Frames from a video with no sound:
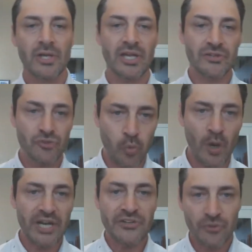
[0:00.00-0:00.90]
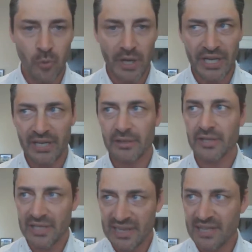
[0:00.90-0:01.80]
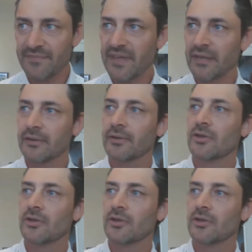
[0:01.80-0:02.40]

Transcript: in 2020 living